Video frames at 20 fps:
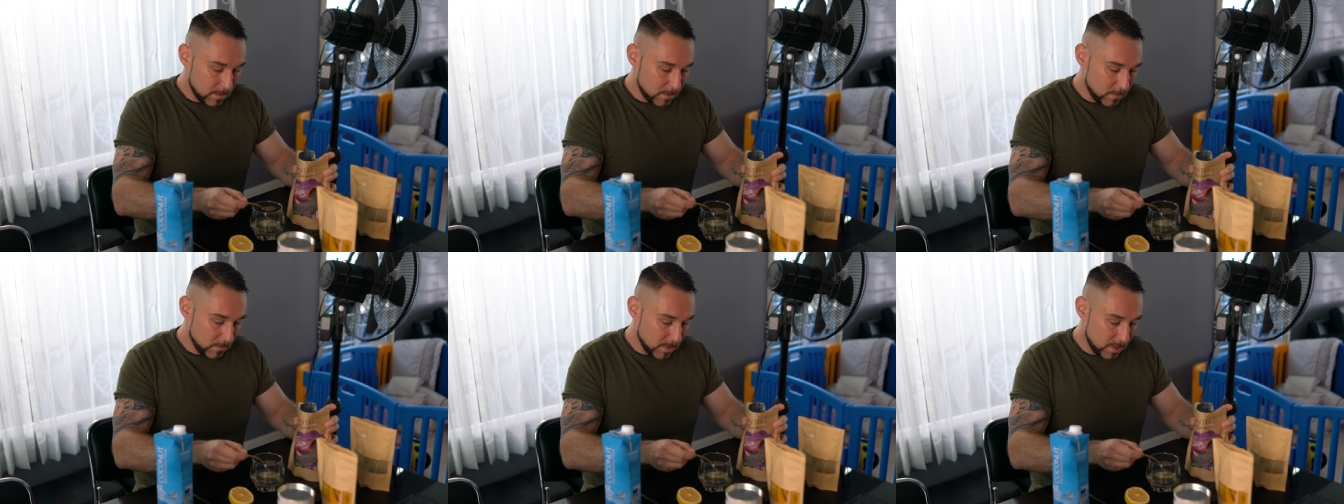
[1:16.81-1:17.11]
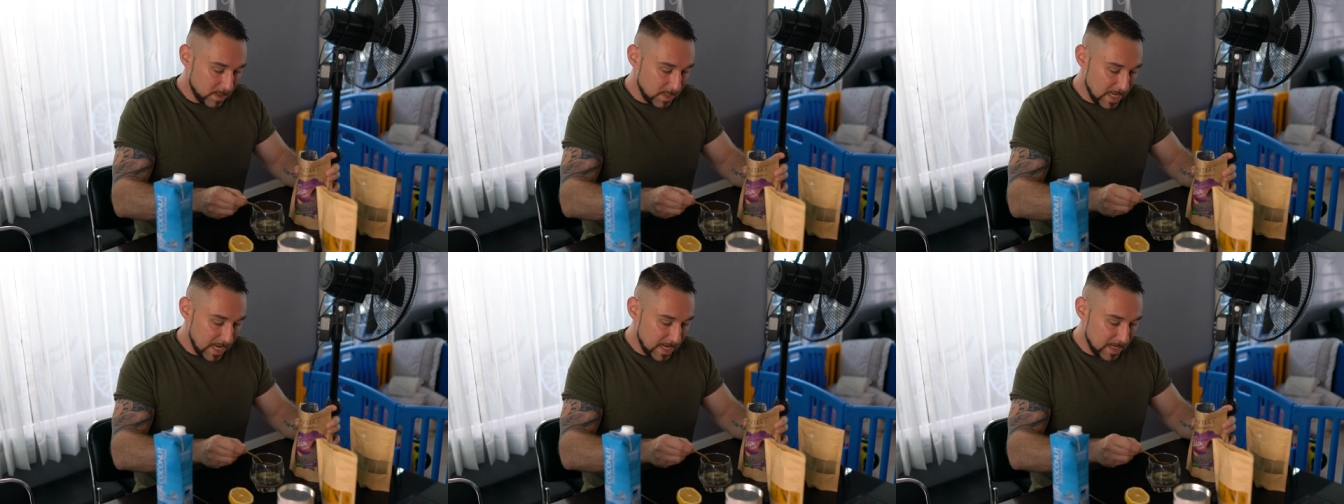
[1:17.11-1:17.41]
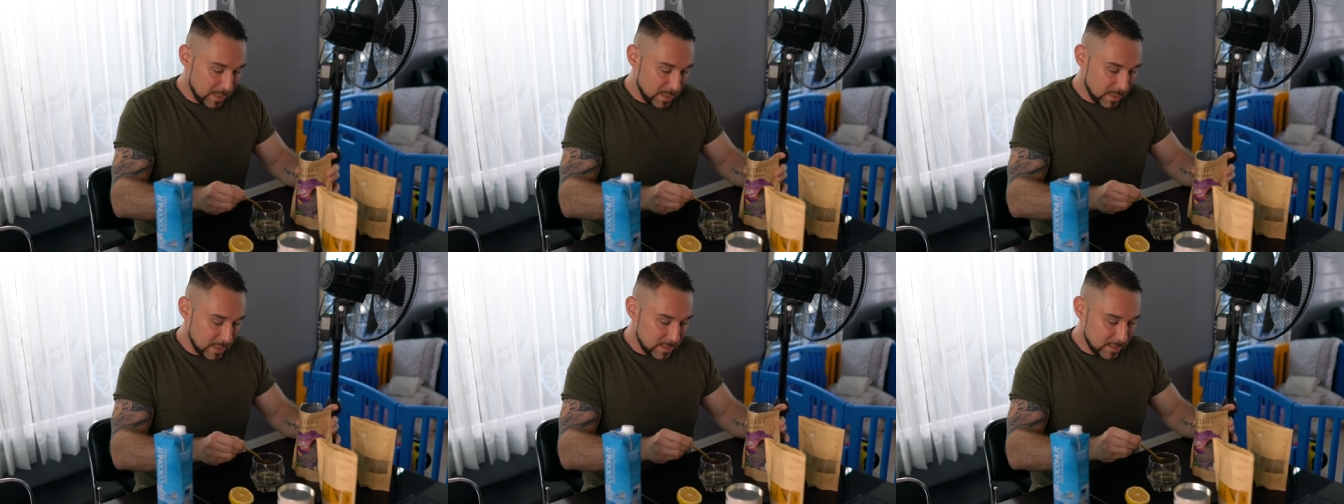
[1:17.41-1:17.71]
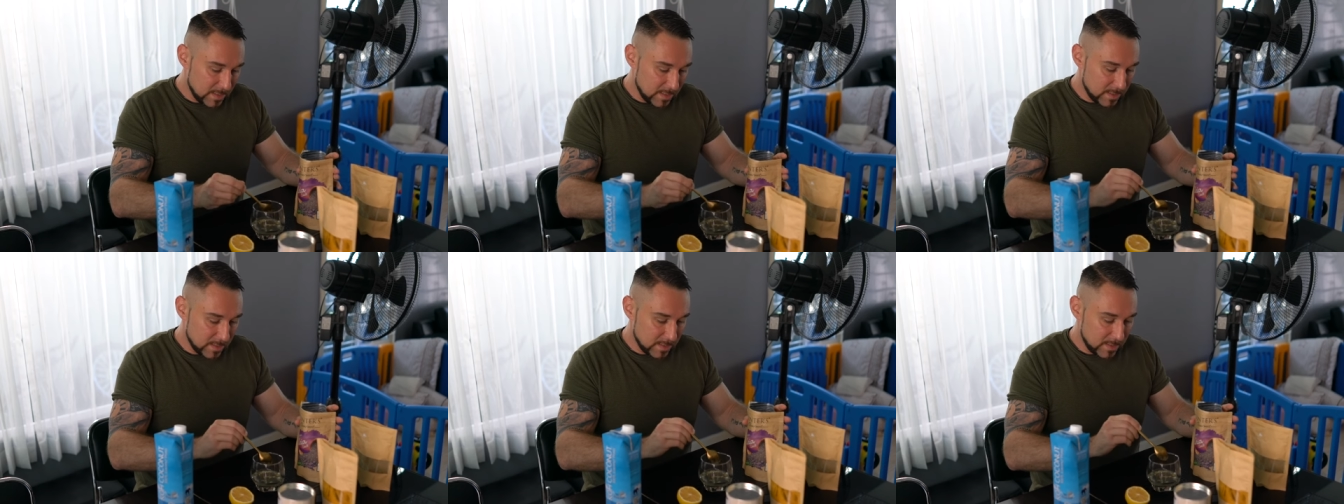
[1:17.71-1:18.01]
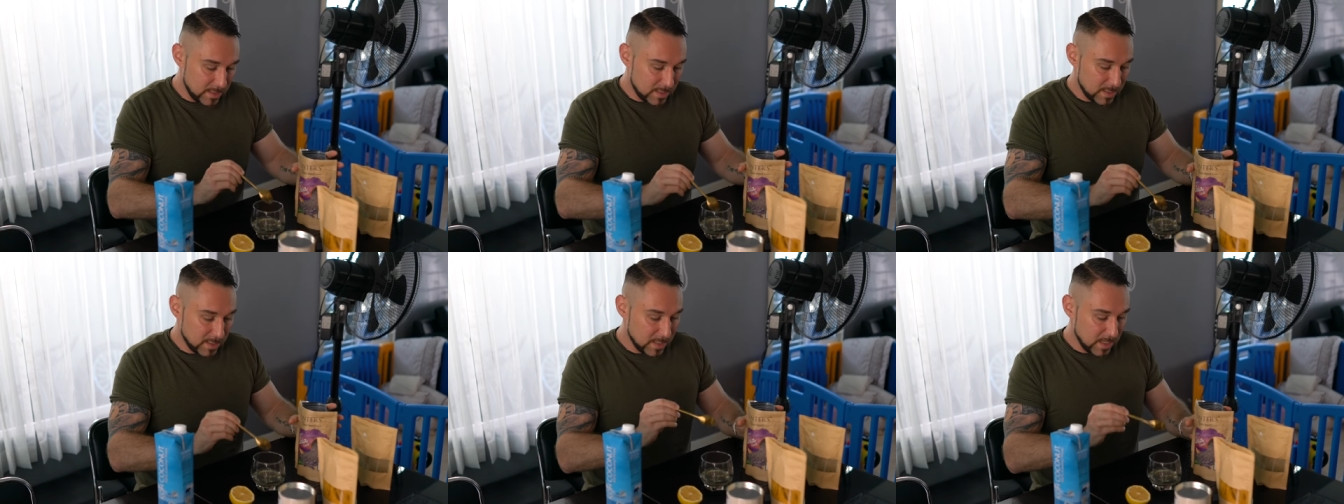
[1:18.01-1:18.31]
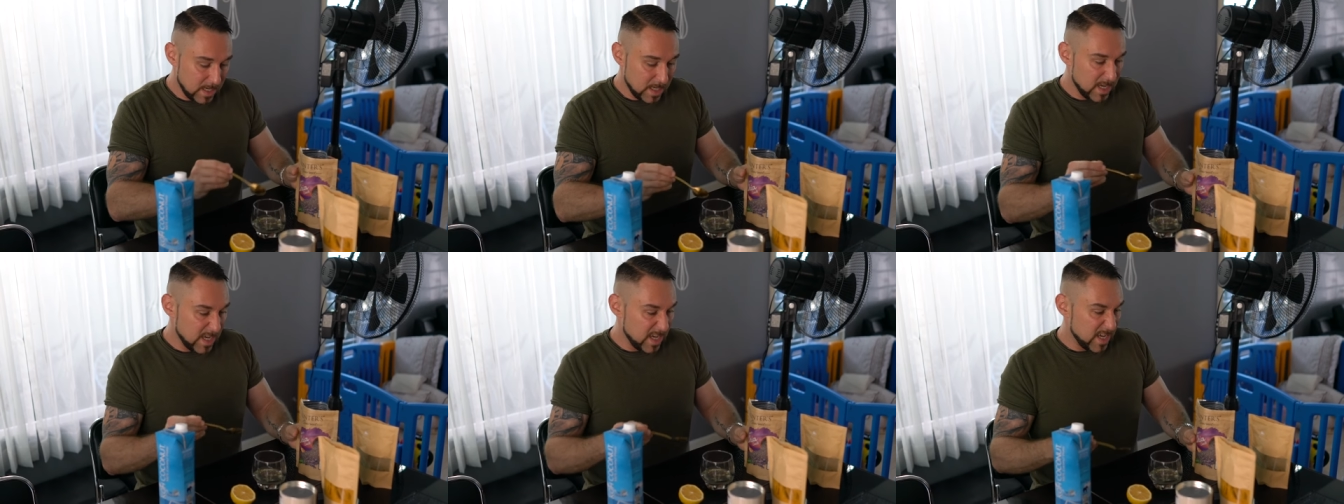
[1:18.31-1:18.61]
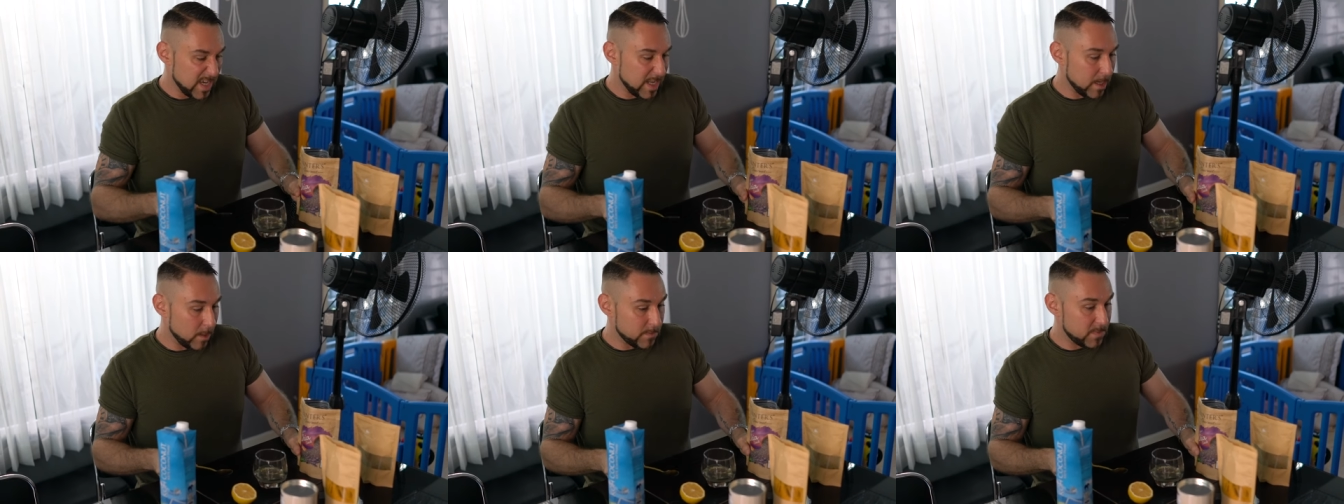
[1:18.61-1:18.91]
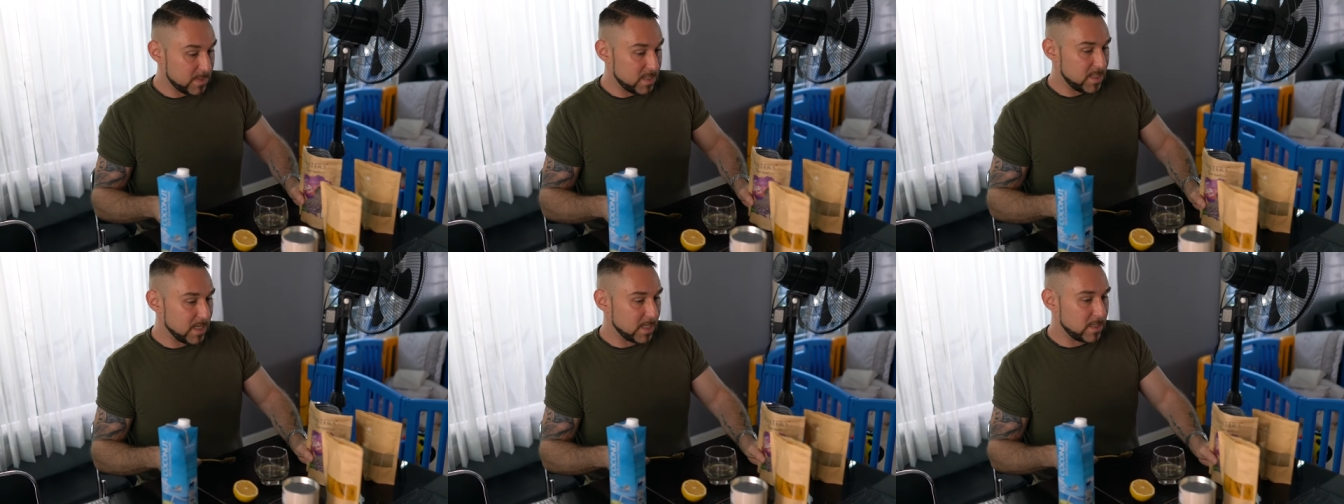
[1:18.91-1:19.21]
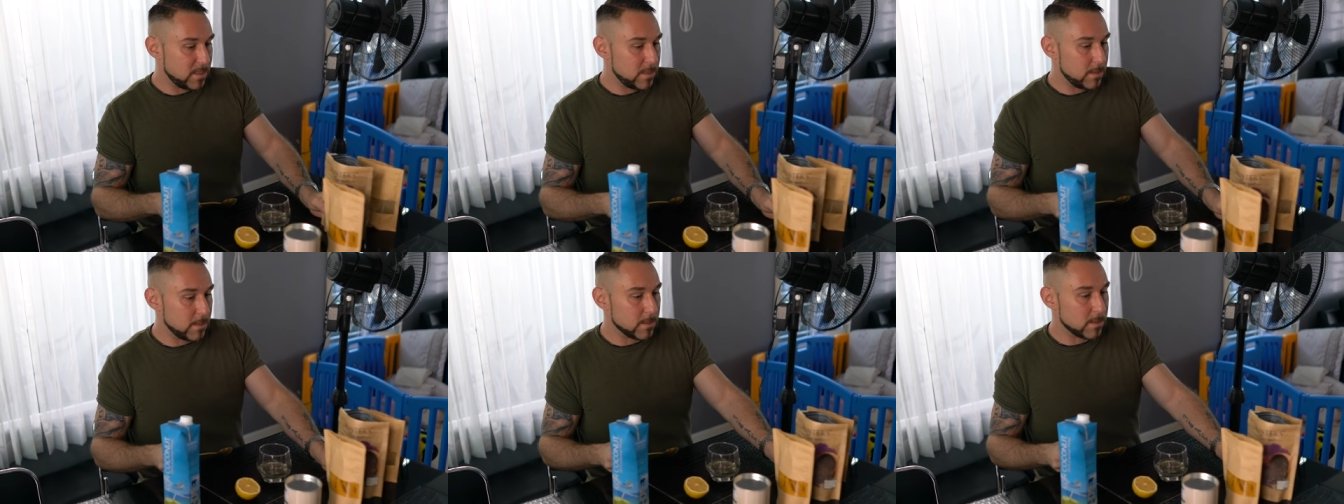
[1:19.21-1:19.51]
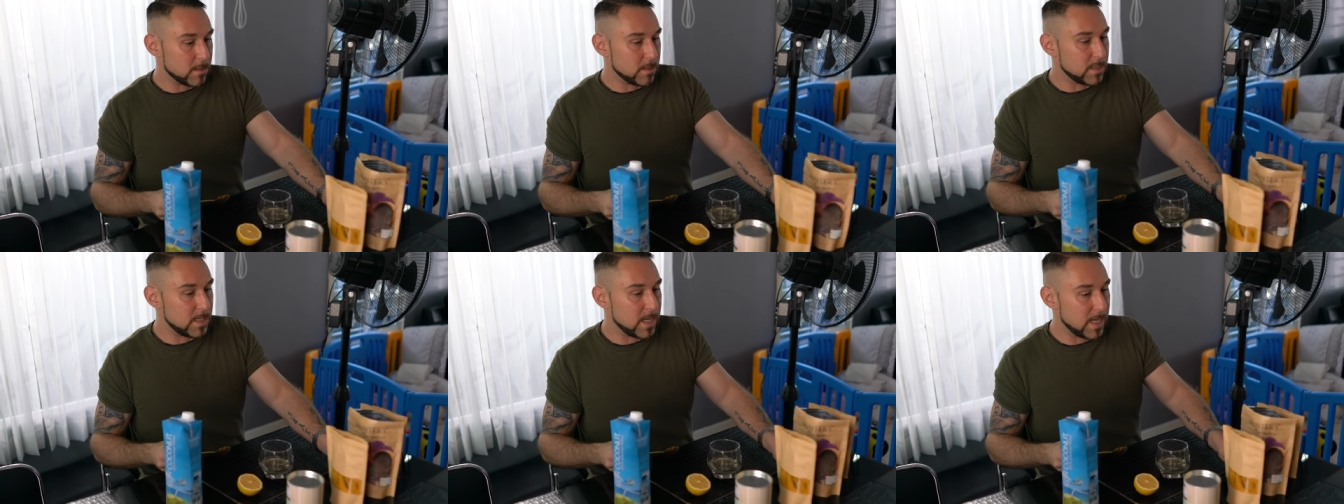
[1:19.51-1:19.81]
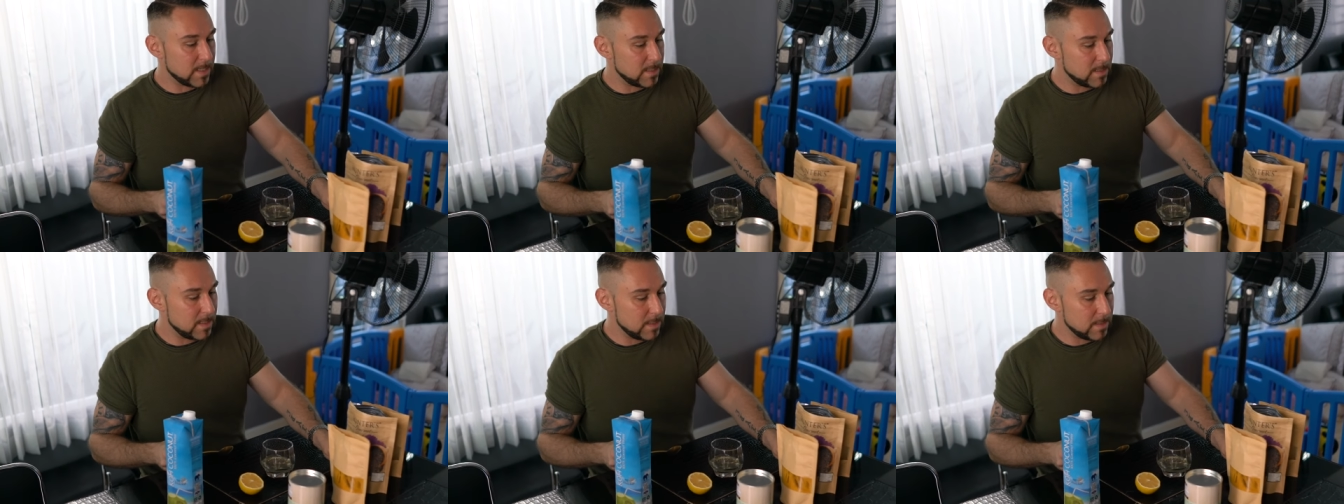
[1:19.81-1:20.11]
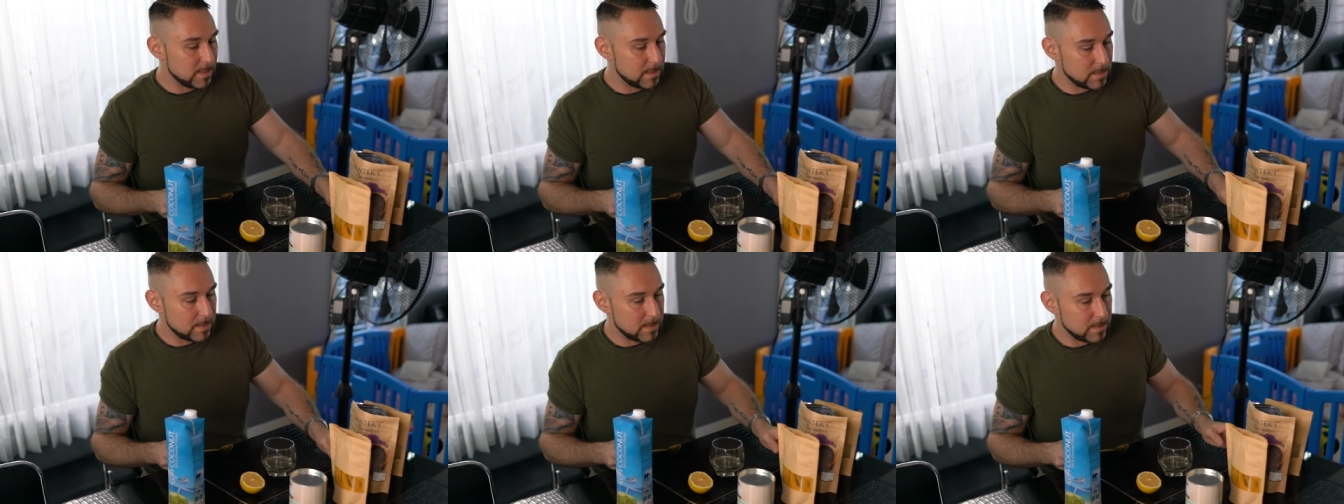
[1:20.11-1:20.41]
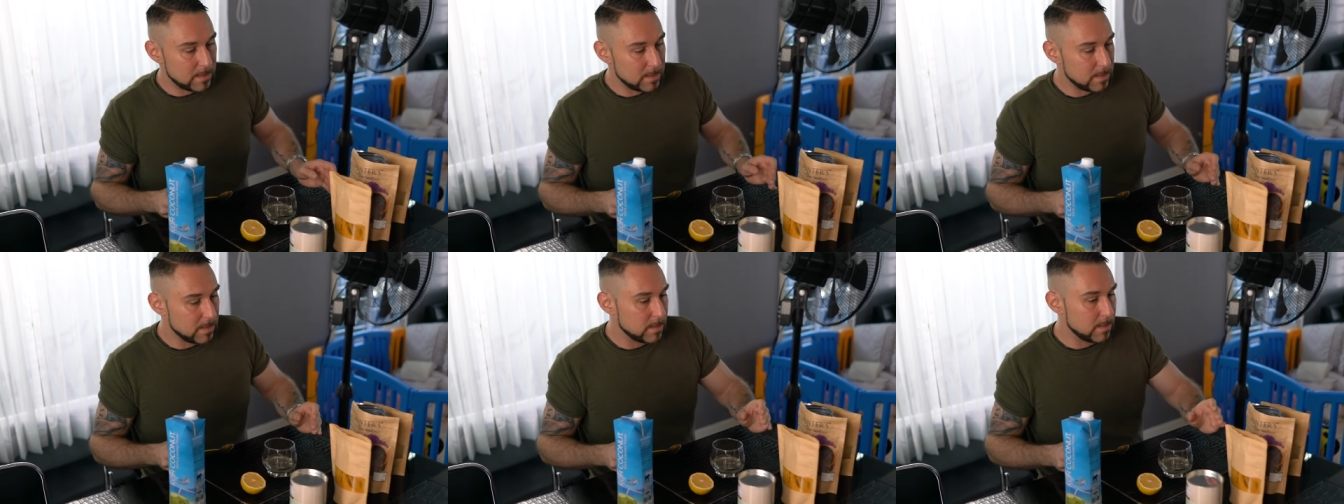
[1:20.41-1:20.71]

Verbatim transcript: What that does is help stick to your intestines.